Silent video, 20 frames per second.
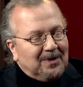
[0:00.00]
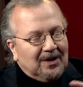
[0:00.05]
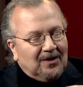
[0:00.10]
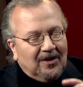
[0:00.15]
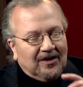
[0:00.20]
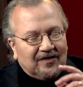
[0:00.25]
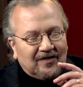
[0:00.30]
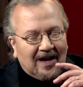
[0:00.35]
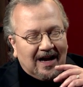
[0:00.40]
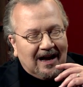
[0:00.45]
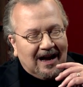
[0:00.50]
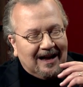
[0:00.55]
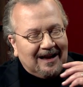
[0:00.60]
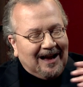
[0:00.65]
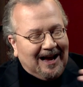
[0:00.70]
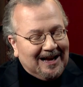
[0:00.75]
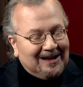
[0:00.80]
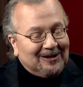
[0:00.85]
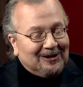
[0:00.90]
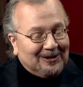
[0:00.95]
Because
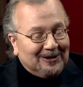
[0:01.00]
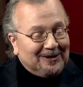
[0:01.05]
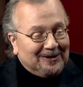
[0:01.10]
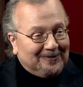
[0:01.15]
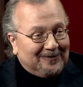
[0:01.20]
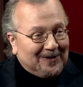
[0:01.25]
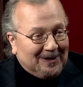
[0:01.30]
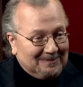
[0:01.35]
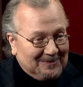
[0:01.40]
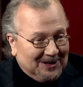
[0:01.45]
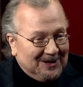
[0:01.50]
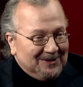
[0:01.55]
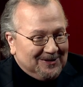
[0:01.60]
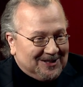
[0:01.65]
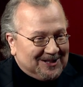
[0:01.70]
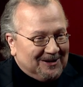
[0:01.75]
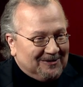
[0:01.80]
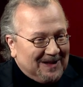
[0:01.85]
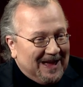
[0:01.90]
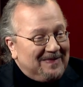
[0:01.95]
I learned from you.
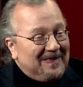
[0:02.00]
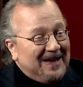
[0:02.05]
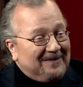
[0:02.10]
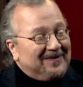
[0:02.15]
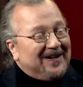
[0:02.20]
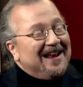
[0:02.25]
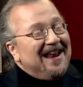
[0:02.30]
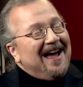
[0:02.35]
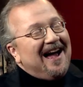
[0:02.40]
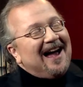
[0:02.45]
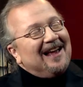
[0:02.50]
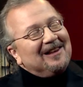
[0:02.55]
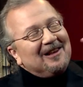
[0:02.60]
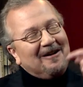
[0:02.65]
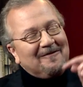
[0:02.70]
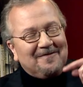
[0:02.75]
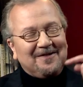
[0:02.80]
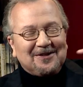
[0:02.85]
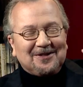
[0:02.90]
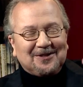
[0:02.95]
So, and that fact, I
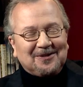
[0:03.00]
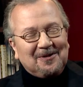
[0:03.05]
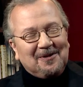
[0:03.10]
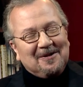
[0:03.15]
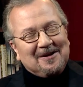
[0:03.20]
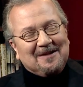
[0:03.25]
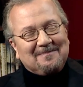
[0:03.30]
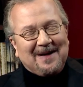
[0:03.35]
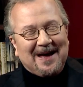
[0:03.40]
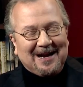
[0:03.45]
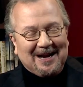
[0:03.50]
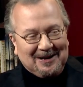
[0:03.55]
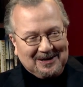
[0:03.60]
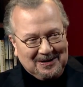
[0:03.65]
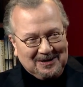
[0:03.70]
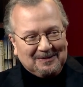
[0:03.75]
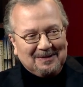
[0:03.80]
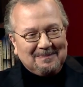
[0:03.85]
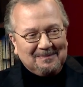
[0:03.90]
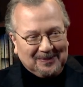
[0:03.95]
love the story about how
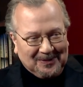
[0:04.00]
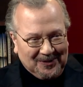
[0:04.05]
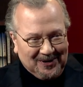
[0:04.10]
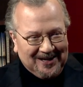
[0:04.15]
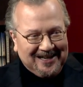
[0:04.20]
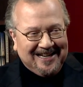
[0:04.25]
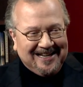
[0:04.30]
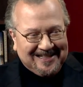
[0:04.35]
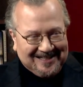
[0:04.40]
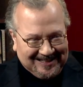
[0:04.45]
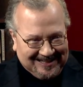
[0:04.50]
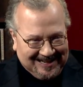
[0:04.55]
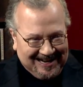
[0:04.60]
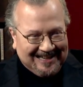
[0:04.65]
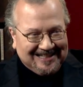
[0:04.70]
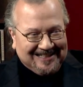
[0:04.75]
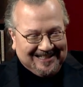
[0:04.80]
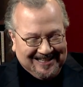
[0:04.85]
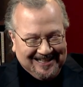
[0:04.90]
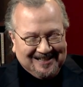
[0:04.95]
your employees
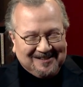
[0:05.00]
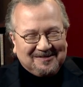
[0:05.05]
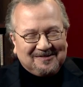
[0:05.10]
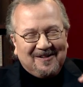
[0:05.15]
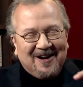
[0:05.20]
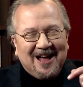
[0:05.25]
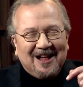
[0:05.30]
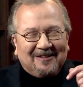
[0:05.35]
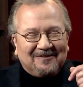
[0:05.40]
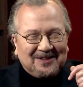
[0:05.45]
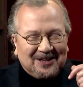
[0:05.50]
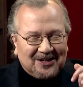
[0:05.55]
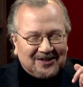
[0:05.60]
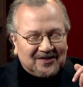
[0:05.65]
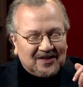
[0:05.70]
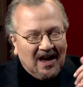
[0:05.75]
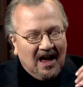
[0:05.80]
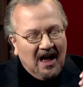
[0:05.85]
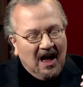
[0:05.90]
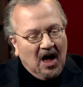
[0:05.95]
did well,
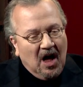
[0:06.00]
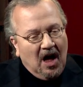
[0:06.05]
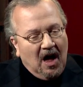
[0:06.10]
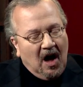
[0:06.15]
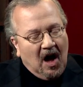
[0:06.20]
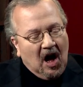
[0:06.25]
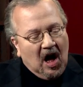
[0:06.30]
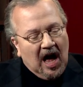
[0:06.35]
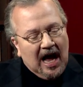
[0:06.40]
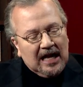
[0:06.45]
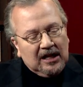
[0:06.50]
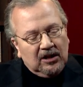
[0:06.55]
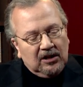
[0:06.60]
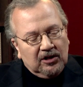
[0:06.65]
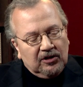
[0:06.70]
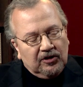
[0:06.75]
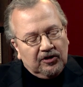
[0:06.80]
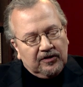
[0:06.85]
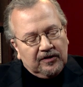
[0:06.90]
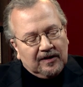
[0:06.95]
because I
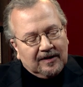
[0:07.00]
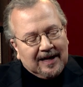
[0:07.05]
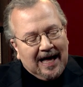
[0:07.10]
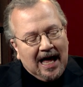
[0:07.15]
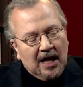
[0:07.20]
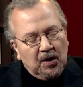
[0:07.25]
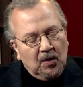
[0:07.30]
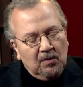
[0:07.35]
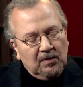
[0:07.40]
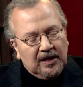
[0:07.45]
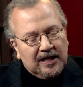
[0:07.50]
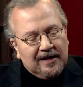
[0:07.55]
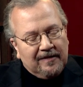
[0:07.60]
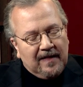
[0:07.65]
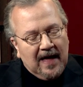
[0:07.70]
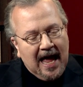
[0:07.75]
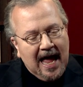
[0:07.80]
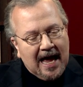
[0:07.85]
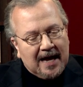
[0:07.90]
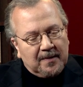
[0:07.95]
learned not only
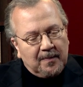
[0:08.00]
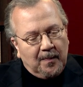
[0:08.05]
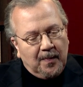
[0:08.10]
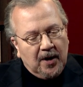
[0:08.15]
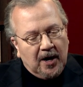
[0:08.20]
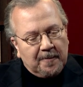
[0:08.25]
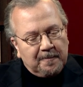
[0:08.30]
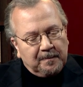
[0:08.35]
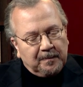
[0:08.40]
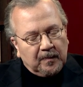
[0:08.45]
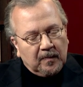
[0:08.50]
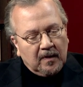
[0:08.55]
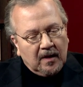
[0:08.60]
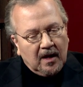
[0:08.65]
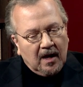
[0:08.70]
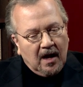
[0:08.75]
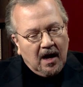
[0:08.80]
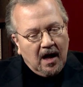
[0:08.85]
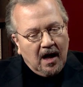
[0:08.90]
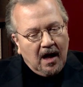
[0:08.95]
that, but
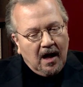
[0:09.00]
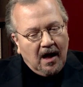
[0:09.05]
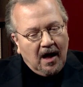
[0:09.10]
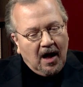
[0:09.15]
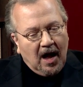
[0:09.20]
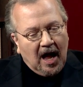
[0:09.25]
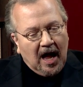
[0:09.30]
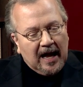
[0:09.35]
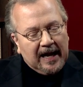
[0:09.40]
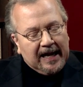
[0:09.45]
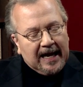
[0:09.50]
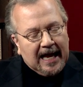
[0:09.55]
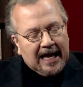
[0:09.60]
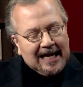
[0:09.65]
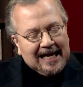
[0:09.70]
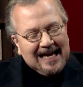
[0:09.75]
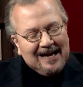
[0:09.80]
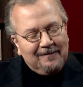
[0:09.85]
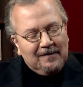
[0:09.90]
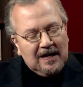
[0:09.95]

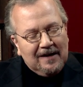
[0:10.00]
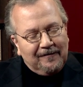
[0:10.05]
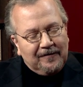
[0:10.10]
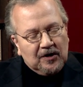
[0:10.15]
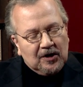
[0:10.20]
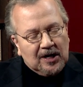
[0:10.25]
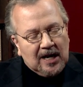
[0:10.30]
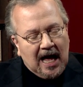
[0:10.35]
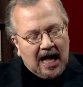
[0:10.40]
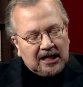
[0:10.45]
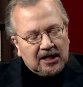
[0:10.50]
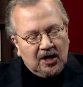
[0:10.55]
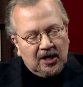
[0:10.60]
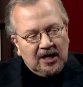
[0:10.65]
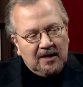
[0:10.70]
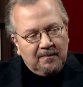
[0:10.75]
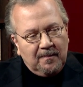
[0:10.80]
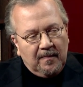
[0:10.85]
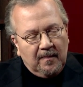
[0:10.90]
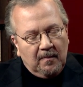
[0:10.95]
even if you're not going
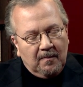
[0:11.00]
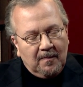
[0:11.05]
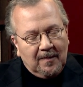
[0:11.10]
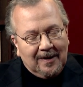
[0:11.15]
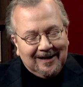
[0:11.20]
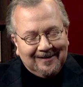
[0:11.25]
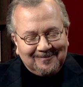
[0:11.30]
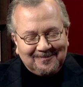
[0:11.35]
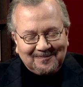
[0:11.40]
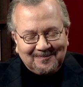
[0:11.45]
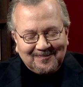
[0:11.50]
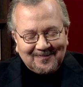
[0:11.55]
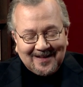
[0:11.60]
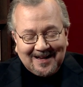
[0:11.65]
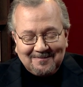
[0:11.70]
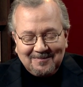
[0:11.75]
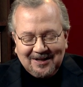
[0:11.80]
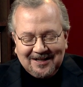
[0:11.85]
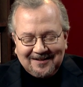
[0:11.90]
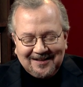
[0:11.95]
to,
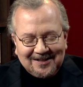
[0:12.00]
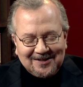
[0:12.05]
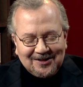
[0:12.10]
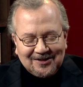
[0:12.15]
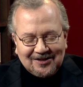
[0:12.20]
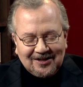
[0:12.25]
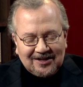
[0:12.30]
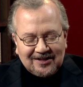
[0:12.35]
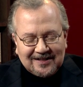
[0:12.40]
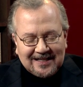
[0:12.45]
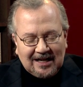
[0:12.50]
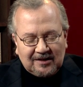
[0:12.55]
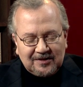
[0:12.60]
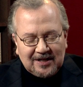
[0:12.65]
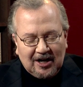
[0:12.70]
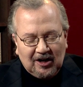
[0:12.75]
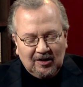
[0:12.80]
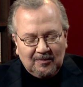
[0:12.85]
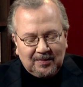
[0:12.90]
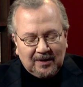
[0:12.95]
this is going to sound
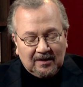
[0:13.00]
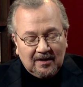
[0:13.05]
terrible.